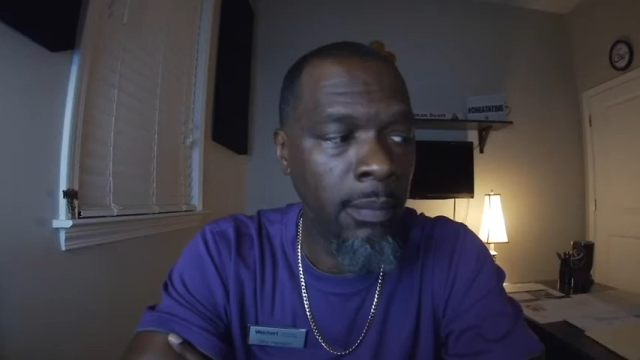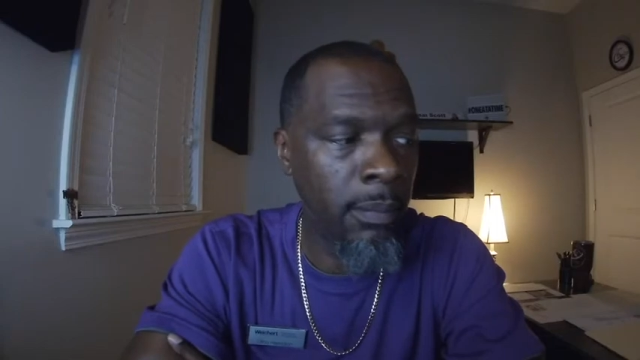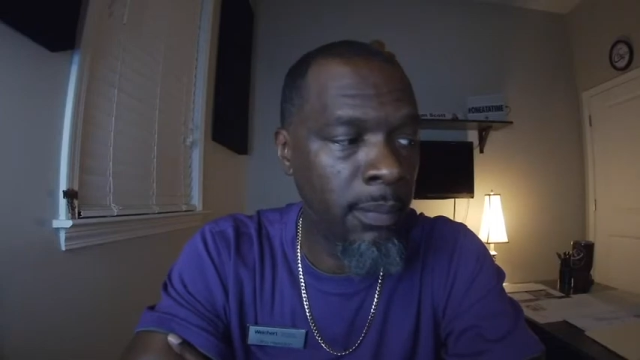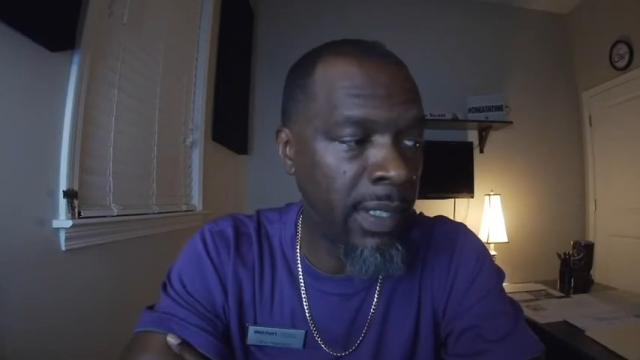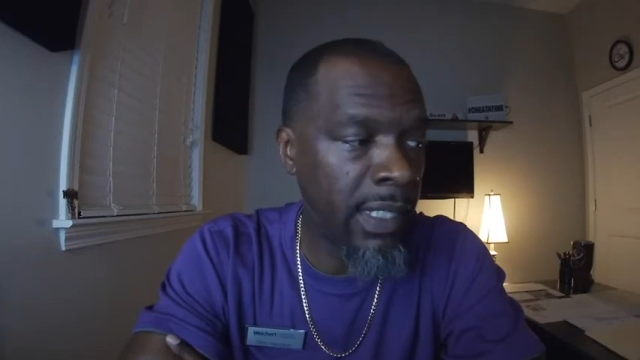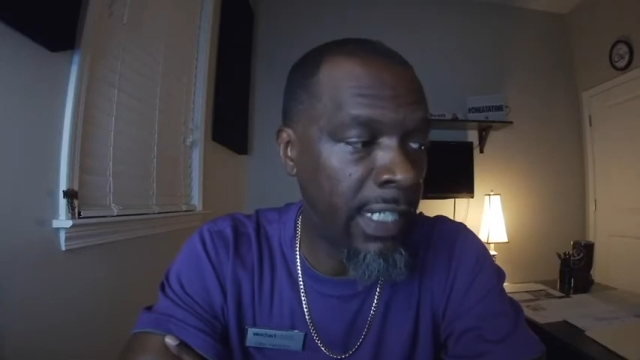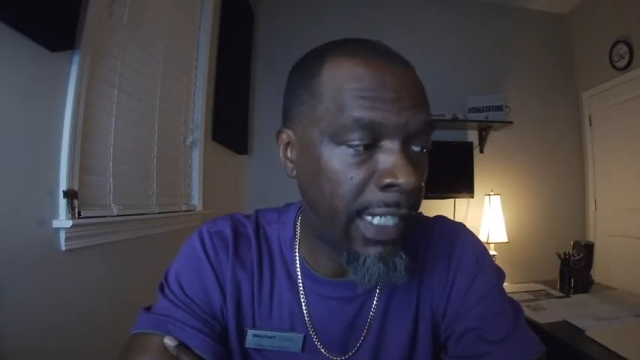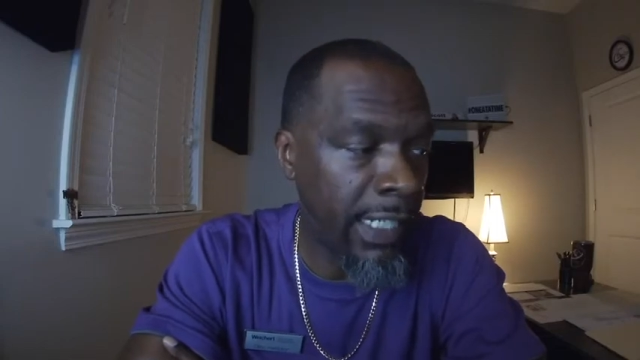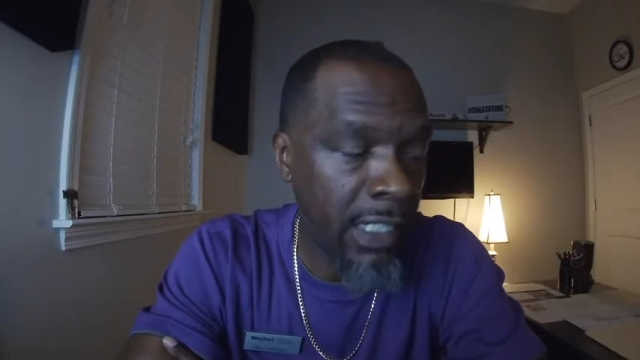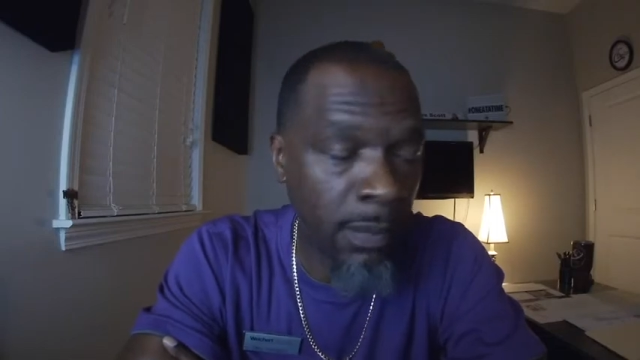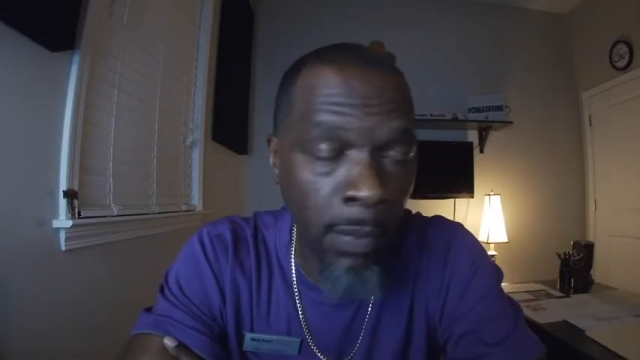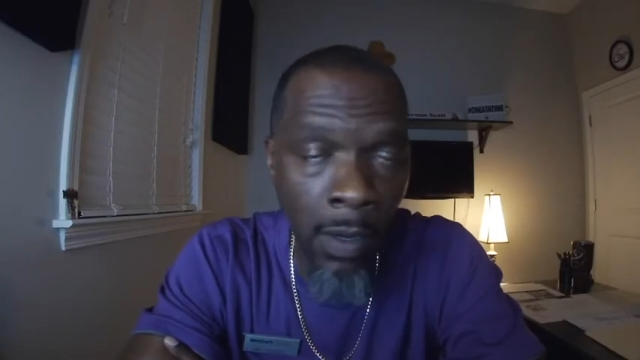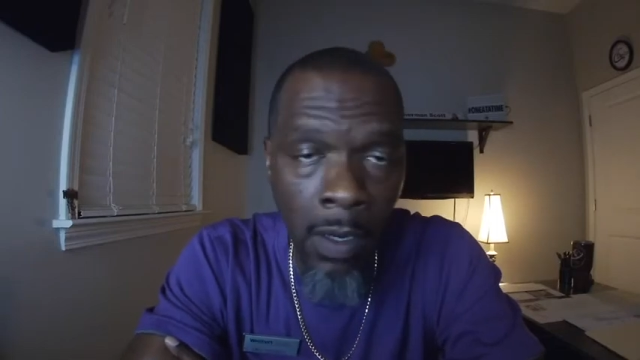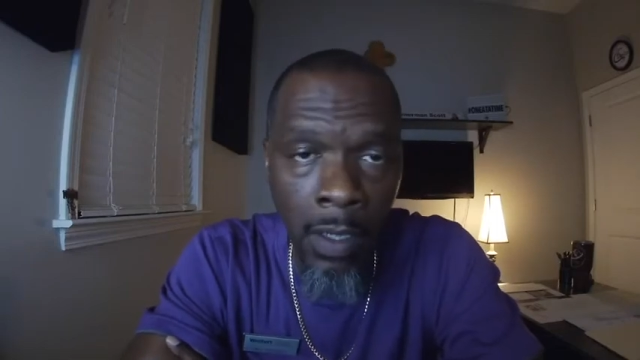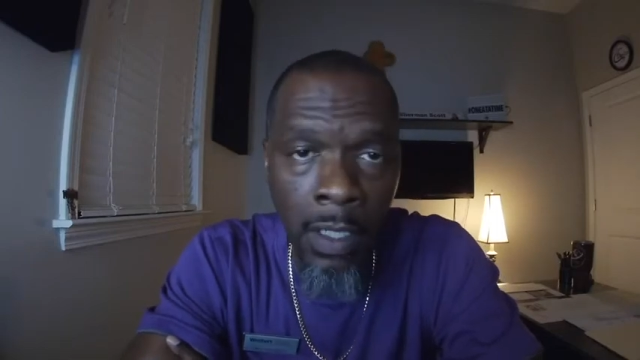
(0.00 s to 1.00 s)
be leaned
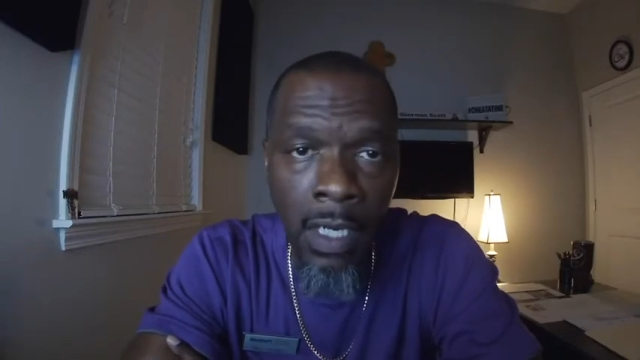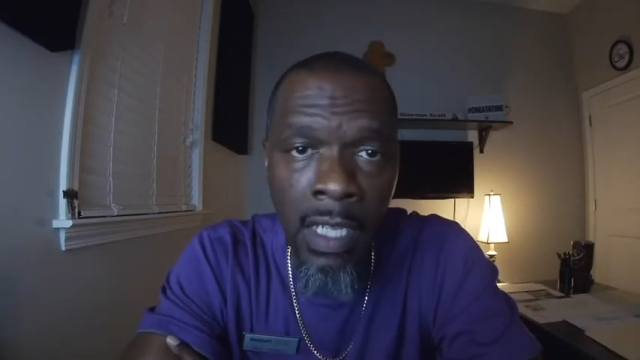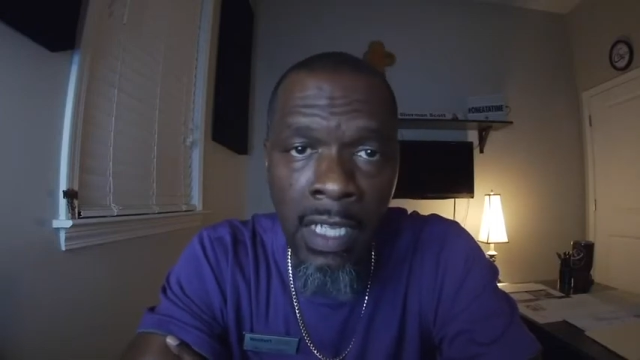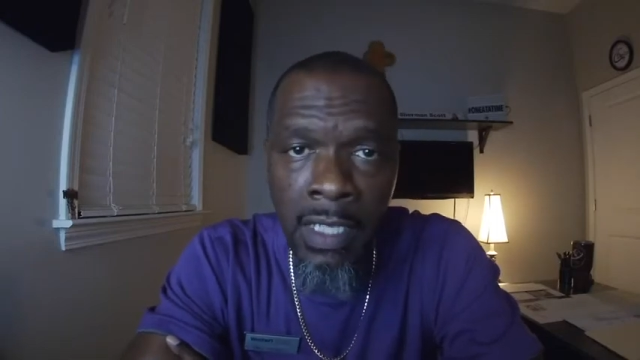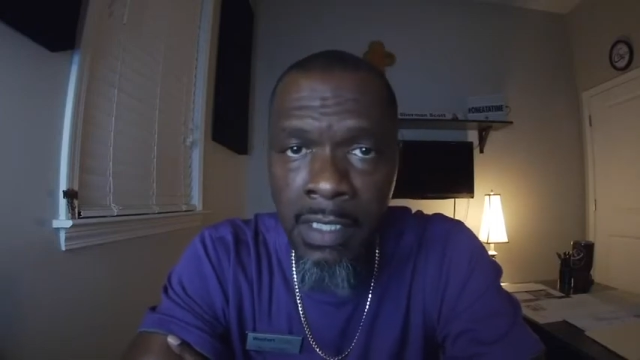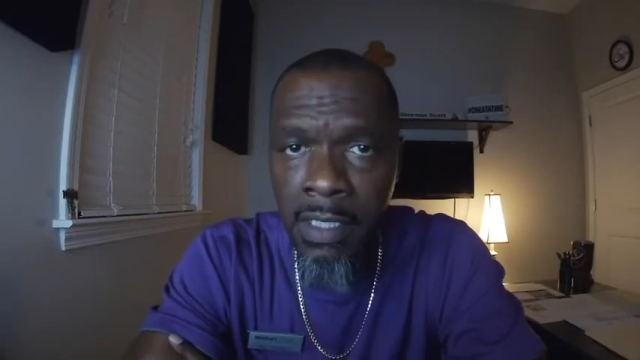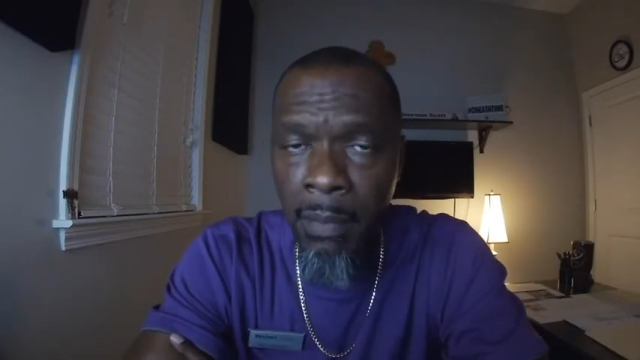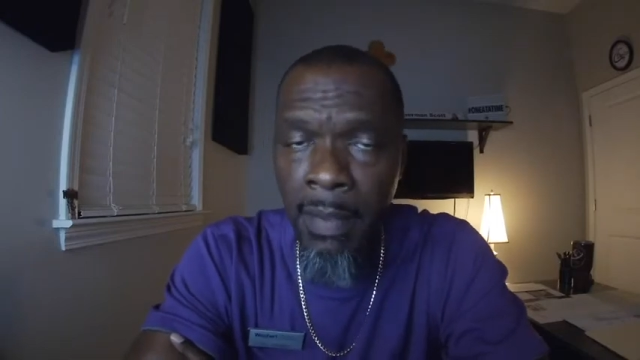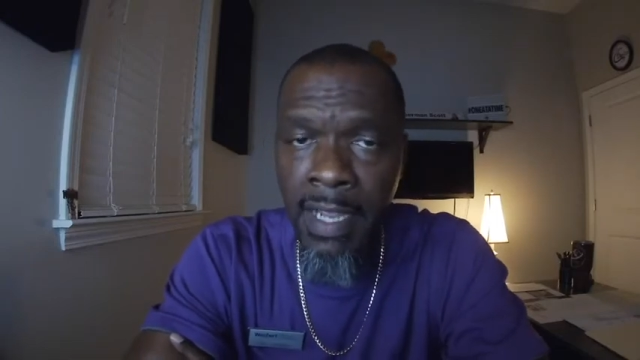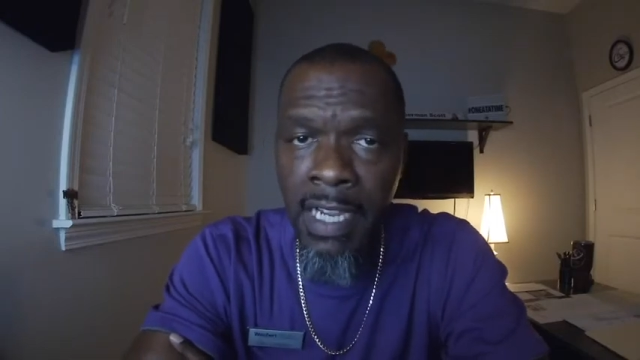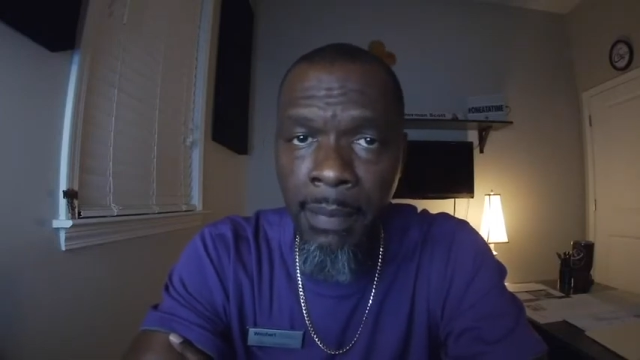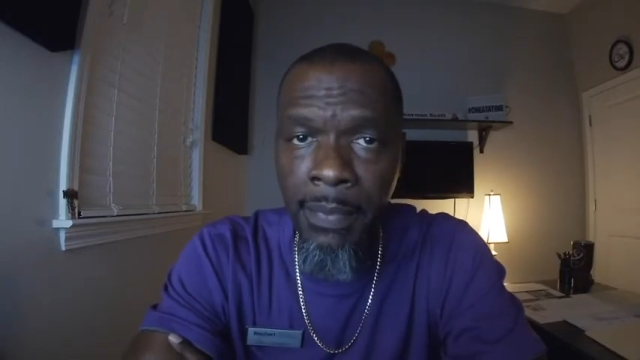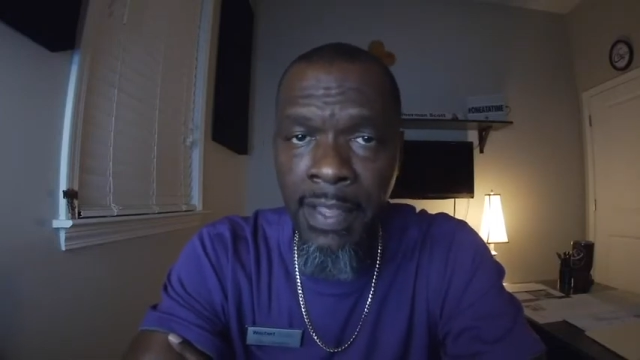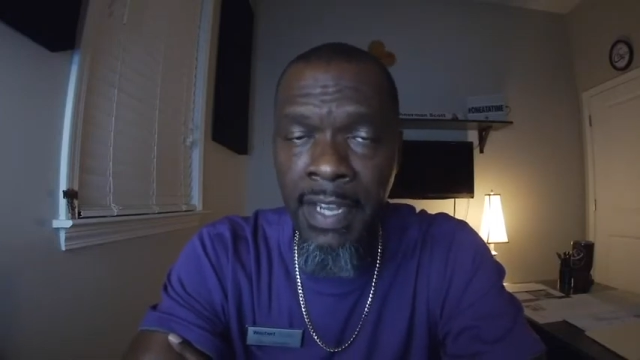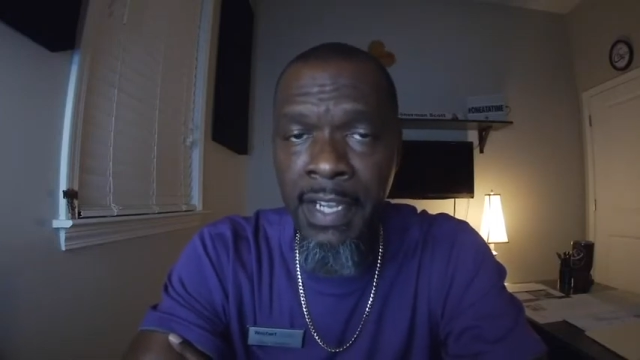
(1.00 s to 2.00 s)
upon to make
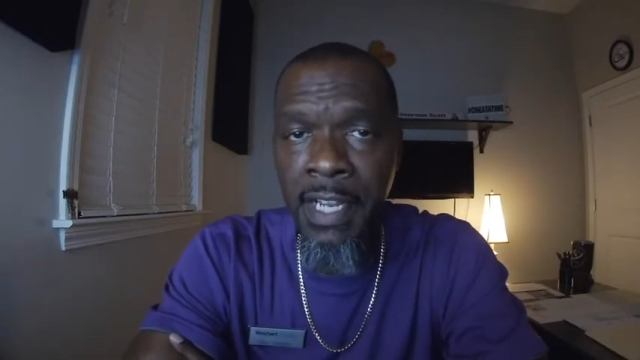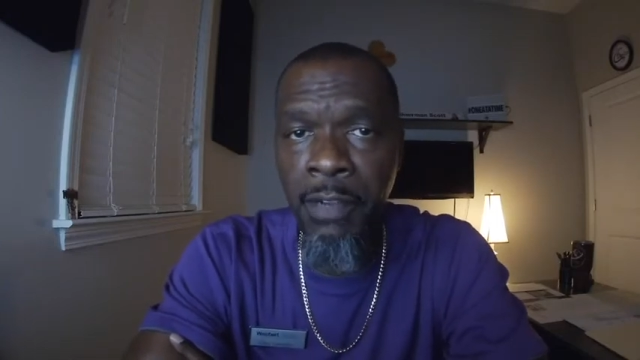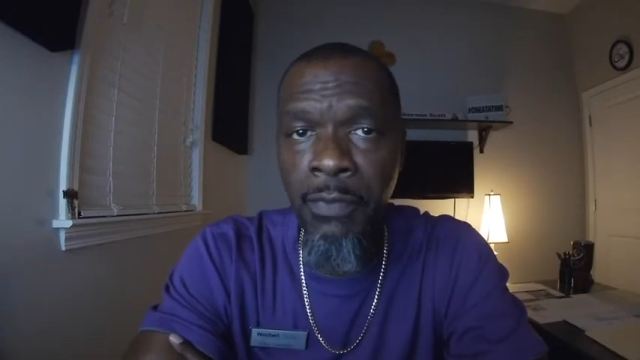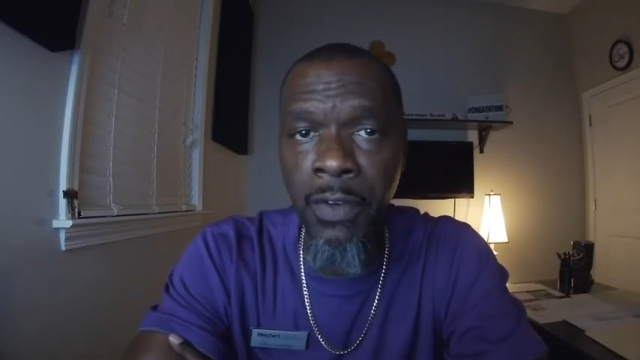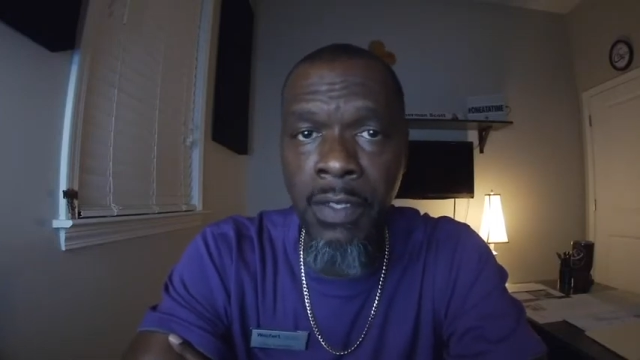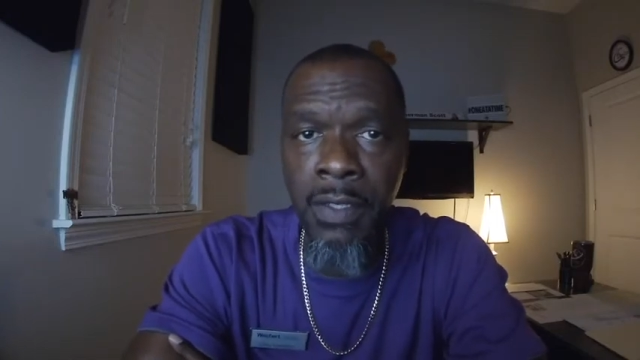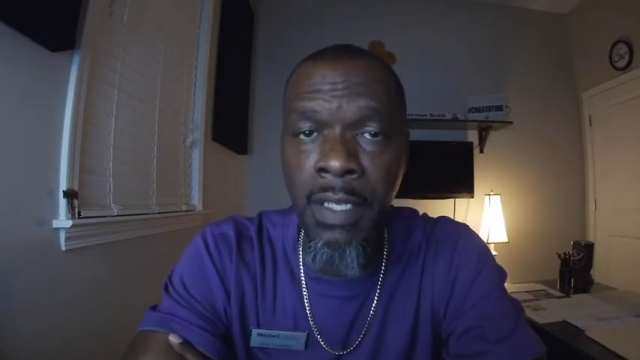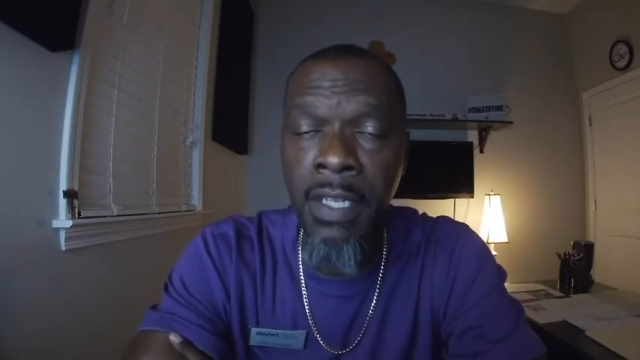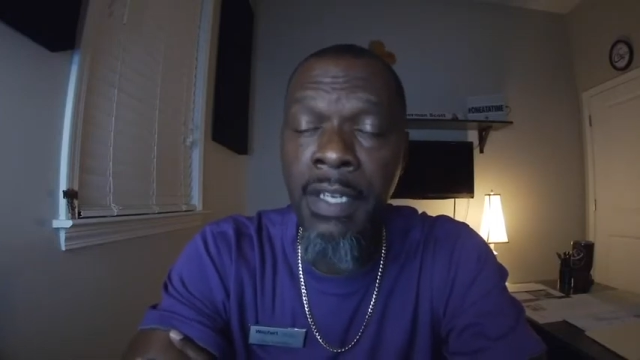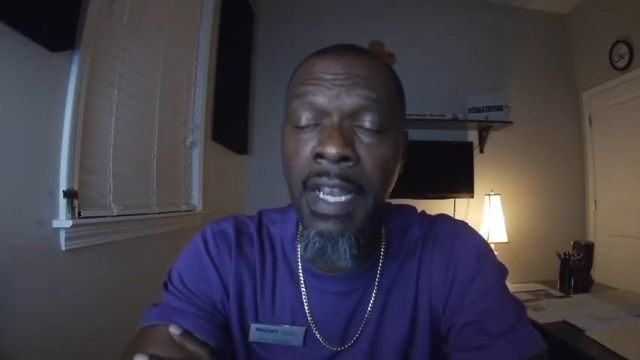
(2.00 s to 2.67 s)
up that difference.